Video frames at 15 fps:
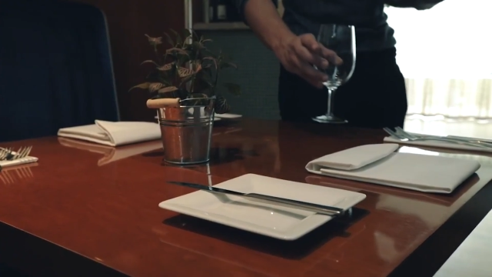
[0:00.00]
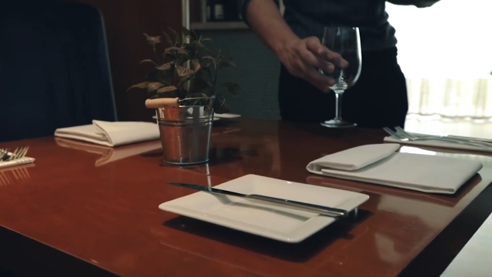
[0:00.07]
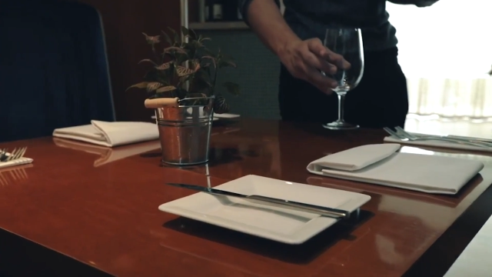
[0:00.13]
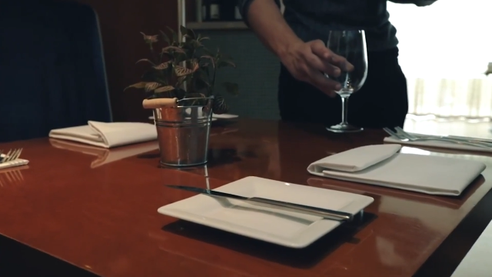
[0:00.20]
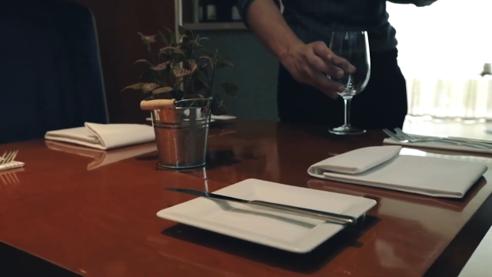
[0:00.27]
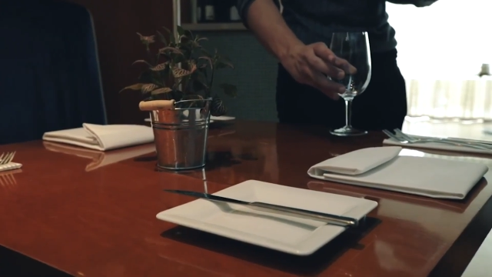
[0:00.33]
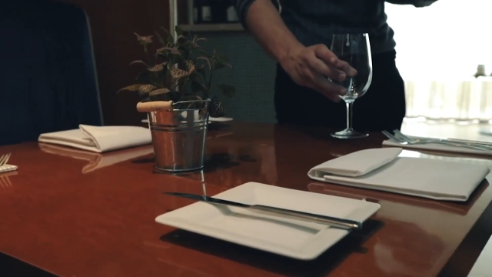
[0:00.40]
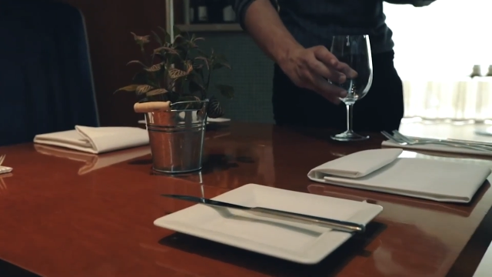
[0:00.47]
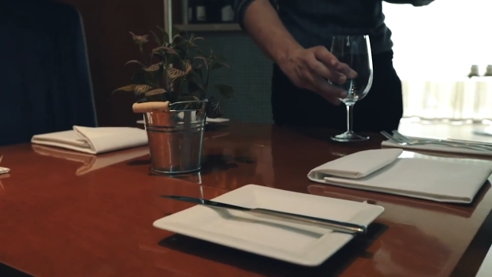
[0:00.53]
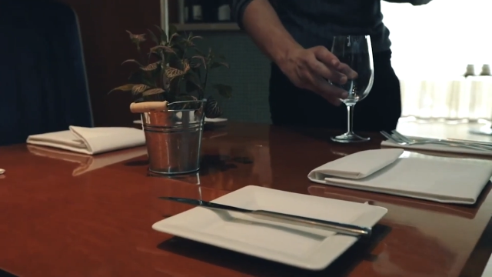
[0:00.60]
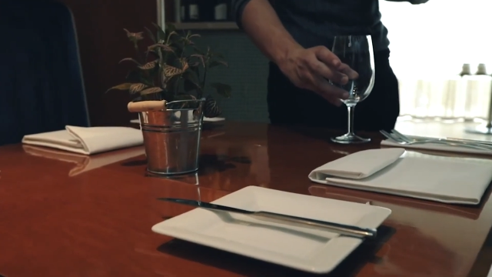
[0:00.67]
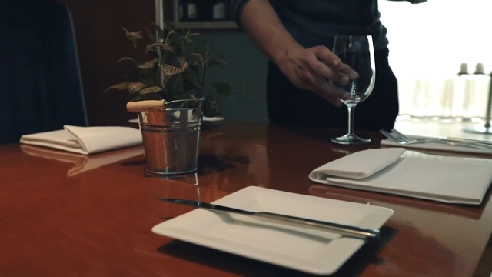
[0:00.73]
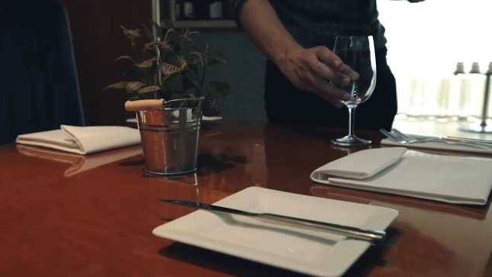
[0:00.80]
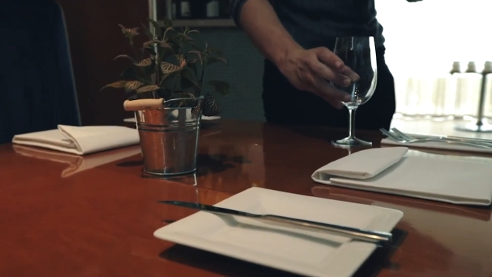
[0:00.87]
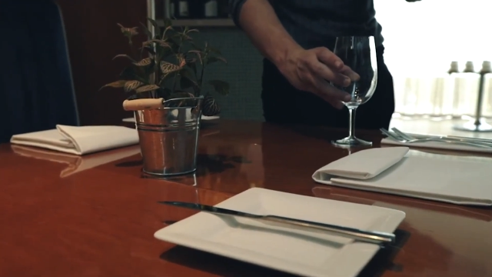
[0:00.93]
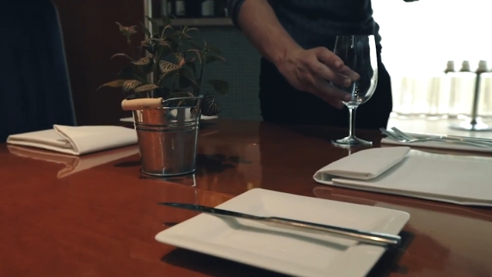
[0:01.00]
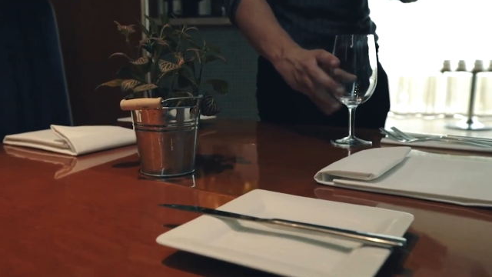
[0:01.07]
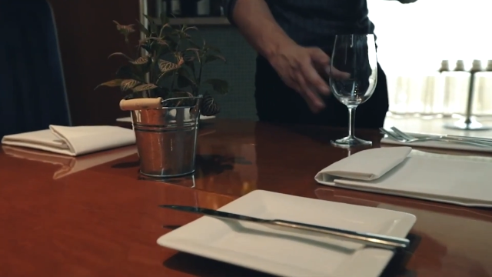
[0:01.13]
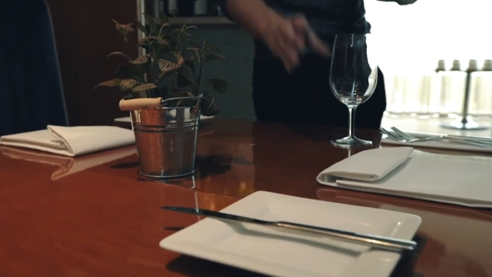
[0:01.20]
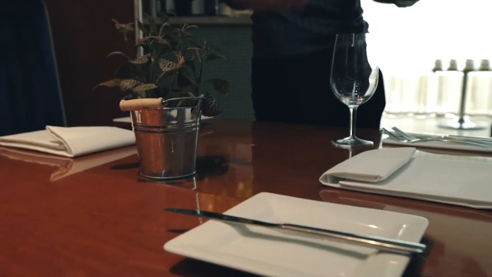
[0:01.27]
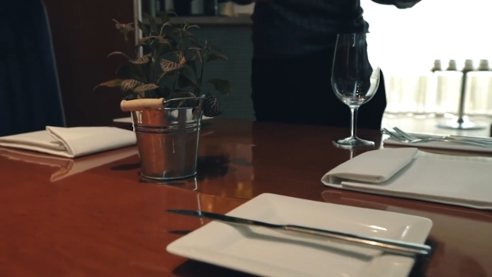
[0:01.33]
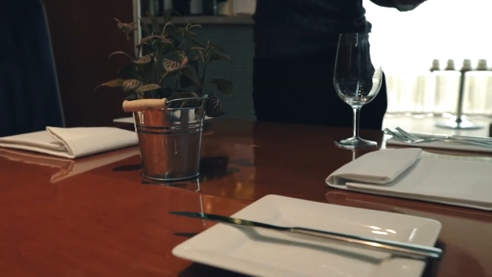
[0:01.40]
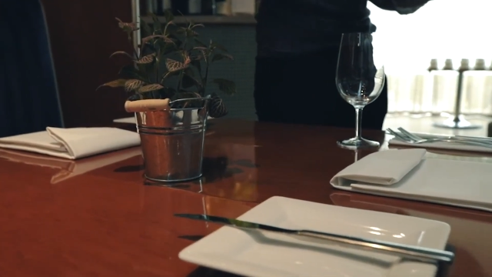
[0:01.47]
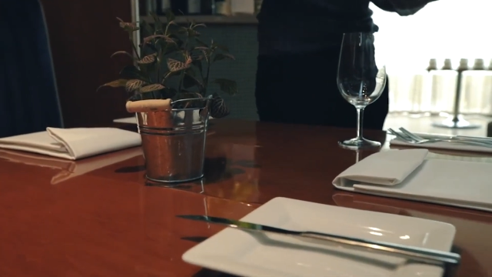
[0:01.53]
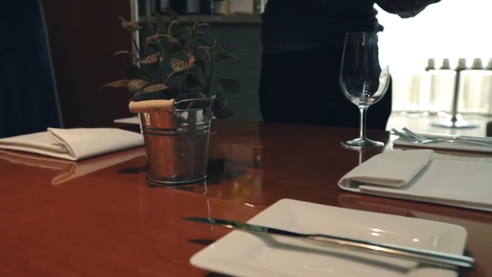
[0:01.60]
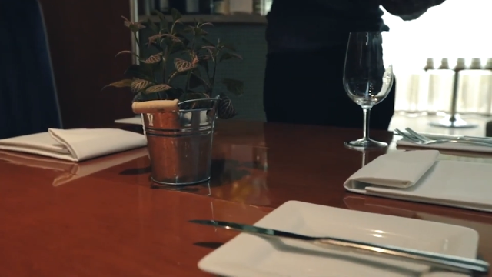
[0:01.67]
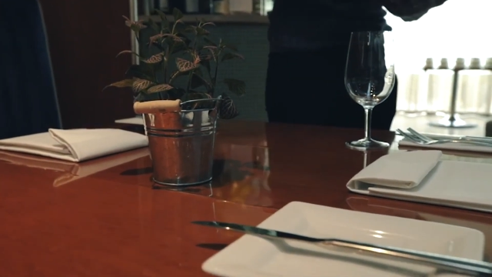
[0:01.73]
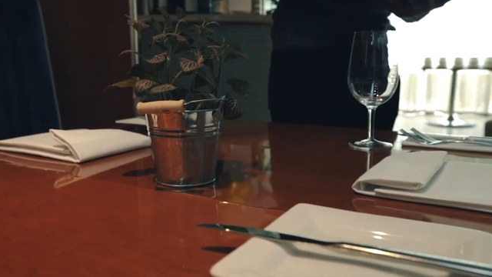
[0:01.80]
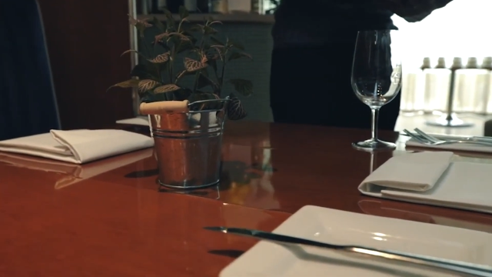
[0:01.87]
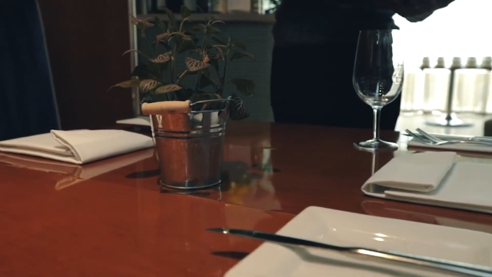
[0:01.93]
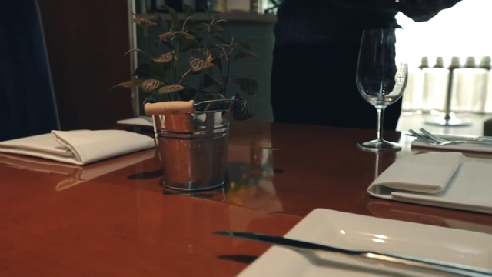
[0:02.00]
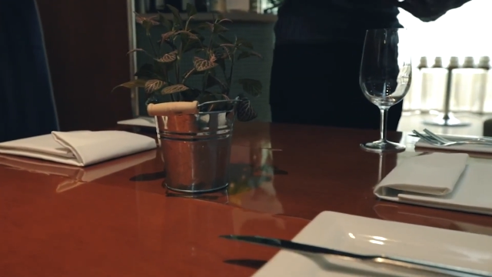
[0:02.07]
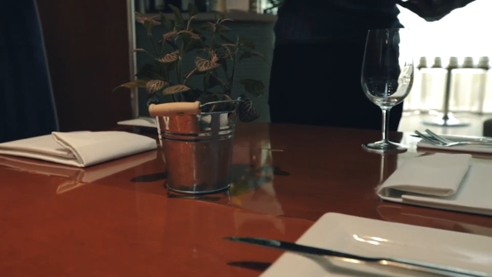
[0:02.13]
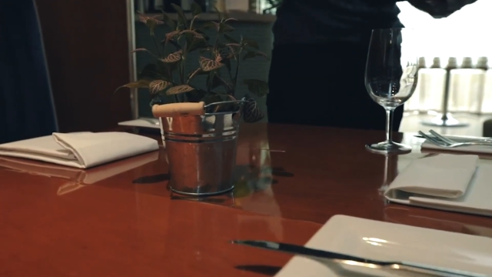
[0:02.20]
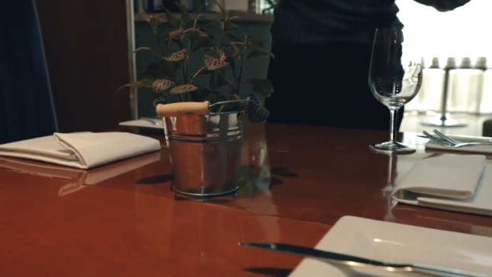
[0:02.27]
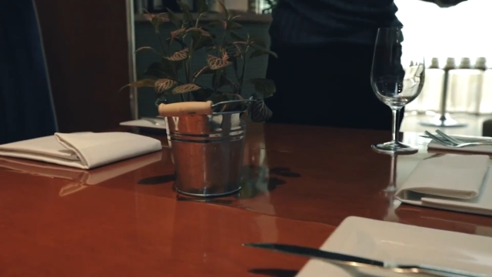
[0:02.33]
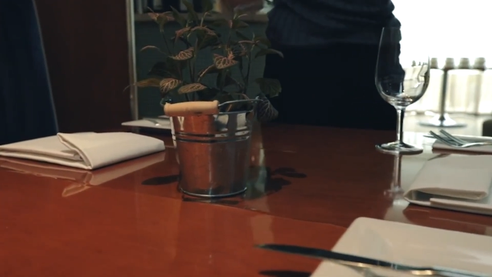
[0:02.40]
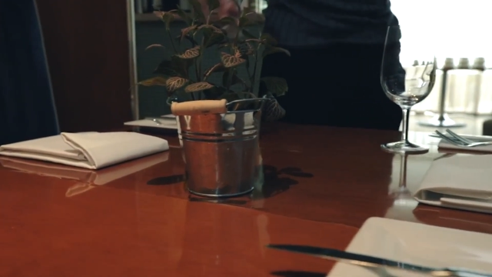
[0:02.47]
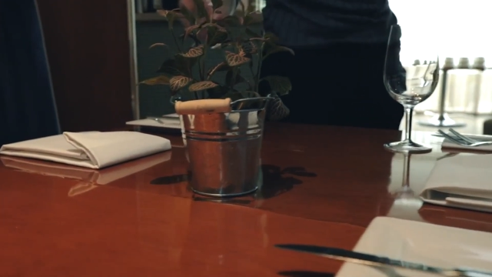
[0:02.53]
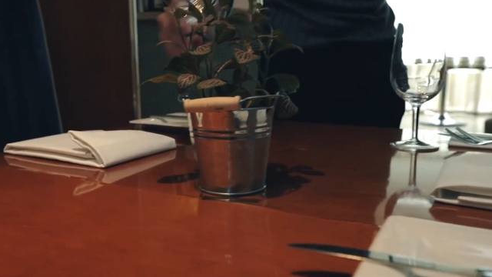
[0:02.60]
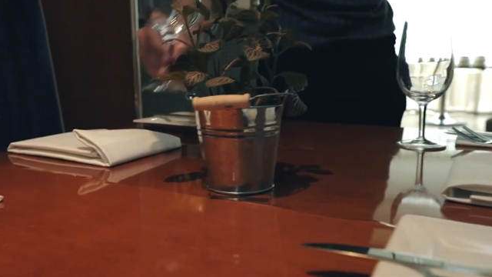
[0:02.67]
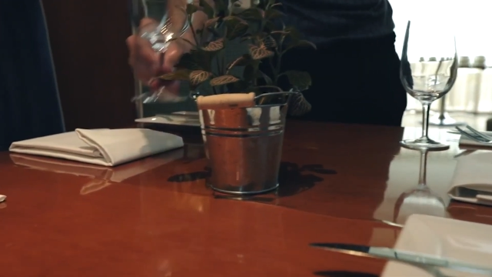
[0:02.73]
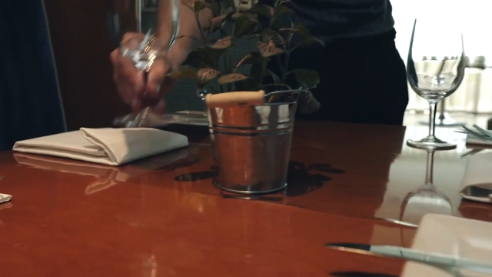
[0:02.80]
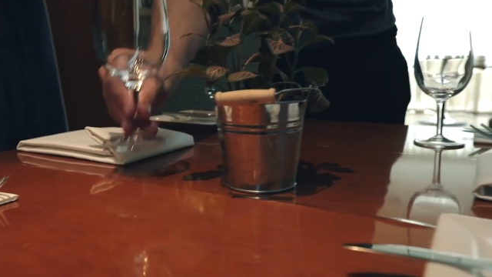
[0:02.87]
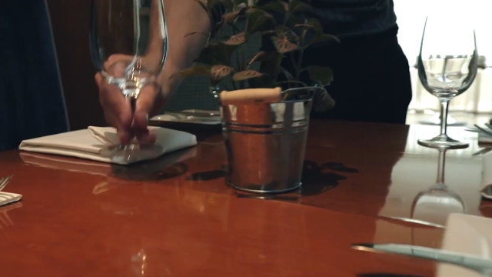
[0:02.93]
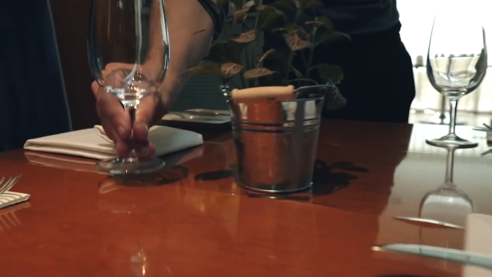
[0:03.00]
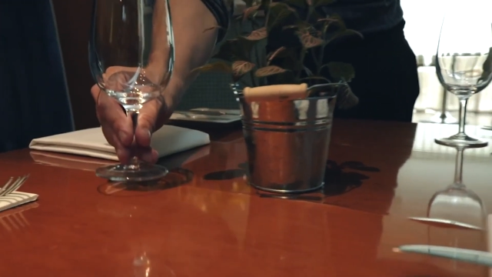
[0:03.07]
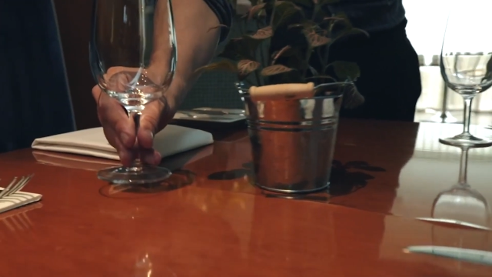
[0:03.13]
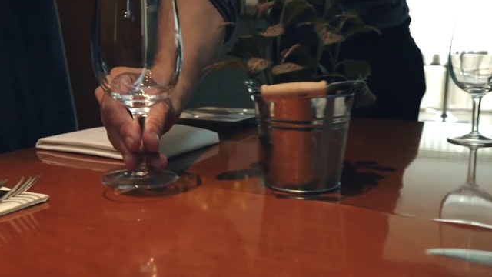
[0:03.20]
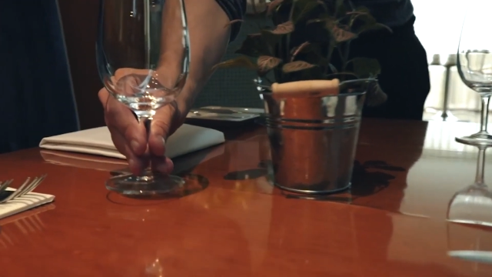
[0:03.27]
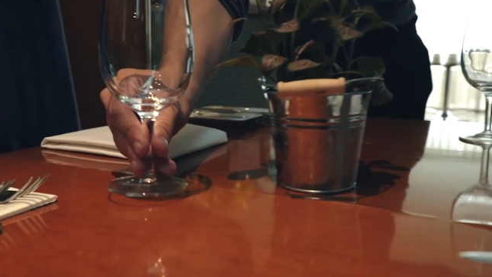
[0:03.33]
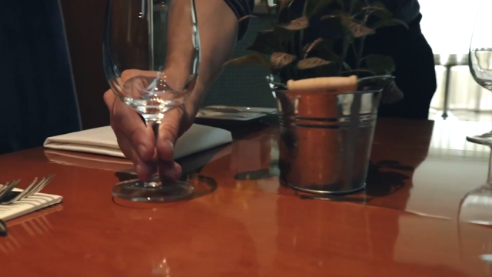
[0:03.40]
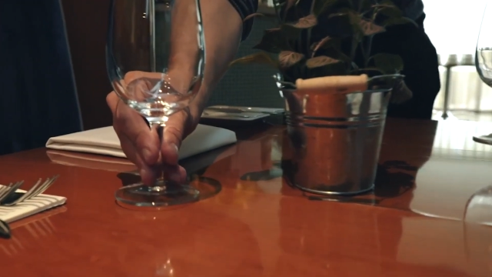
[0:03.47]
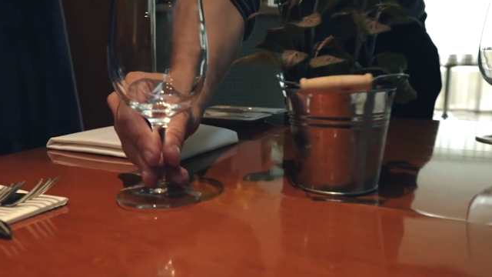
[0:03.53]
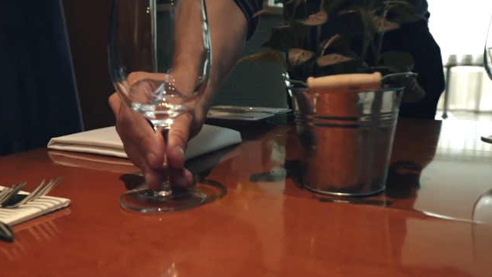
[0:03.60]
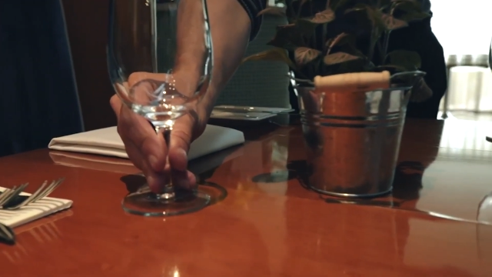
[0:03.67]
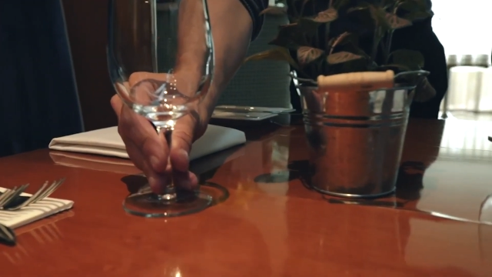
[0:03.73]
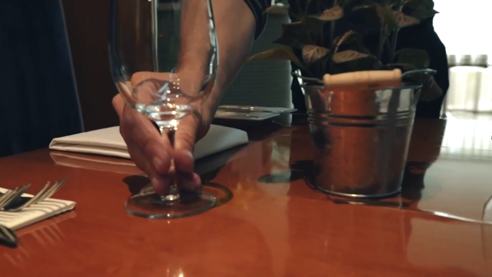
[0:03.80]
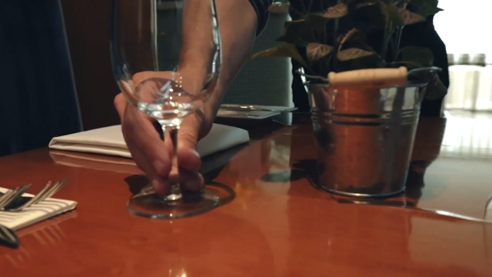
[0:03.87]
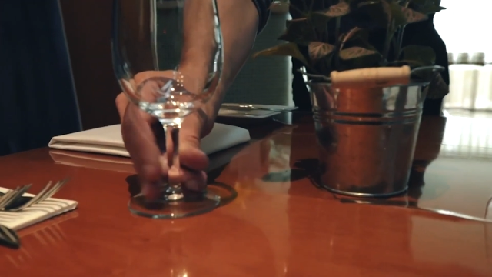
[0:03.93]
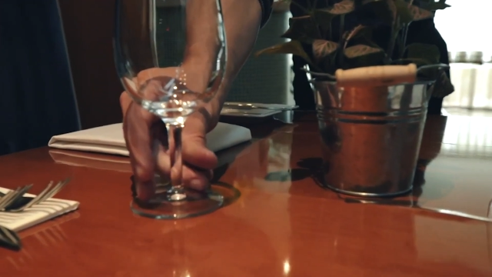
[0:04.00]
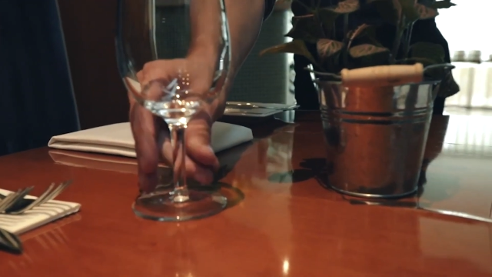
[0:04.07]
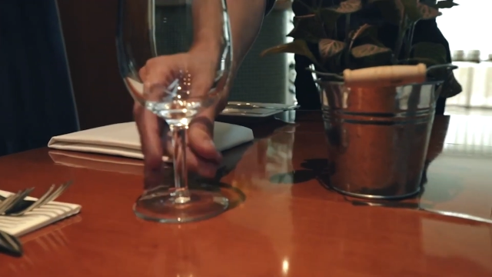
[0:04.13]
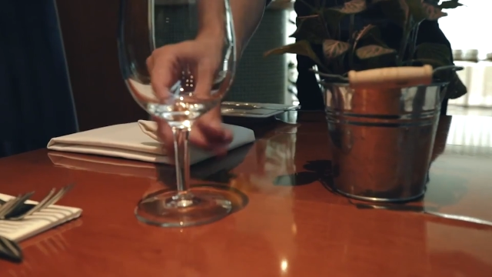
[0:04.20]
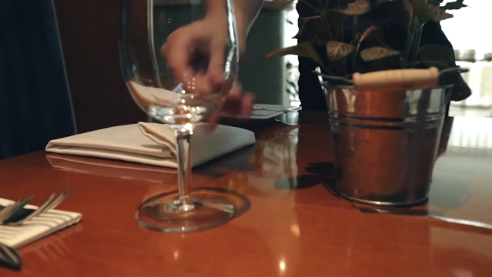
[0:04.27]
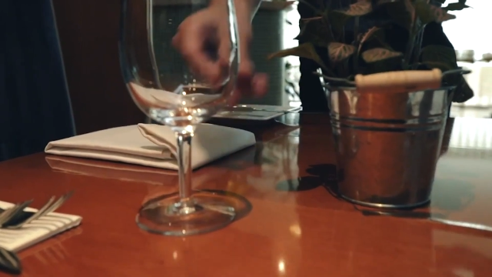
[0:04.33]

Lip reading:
No face is visible, so there are no lips to read.